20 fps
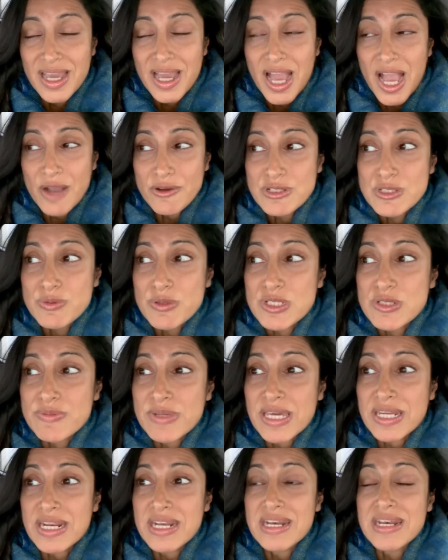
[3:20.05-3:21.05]
I was supposed to be
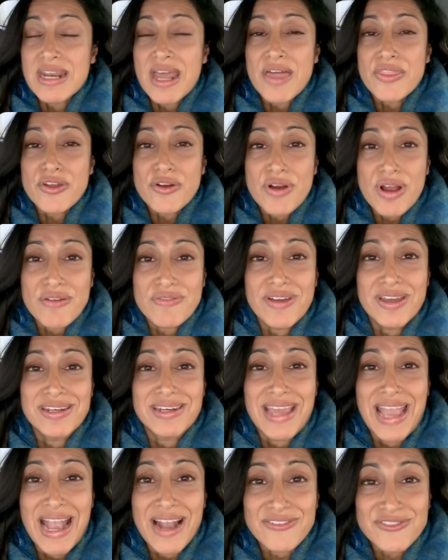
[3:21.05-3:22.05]
at another event
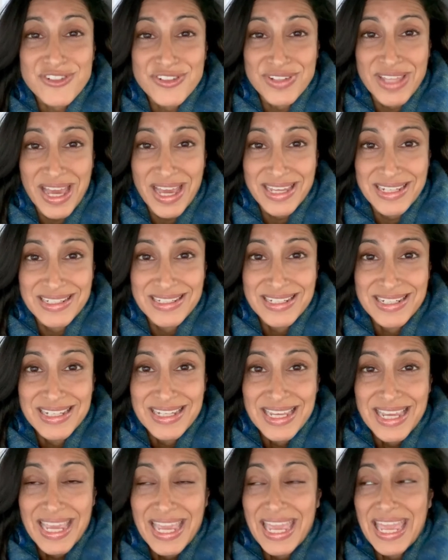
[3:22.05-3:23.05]
after that.
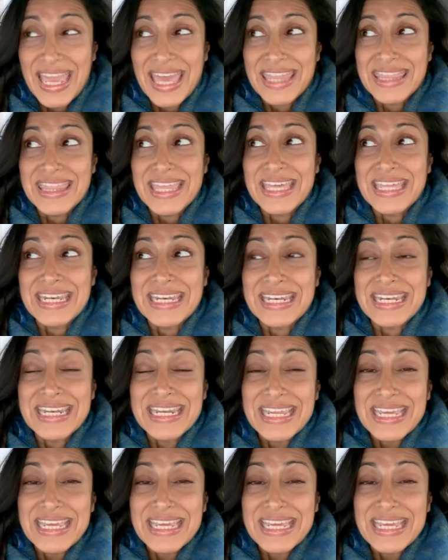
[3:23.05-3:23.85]
And then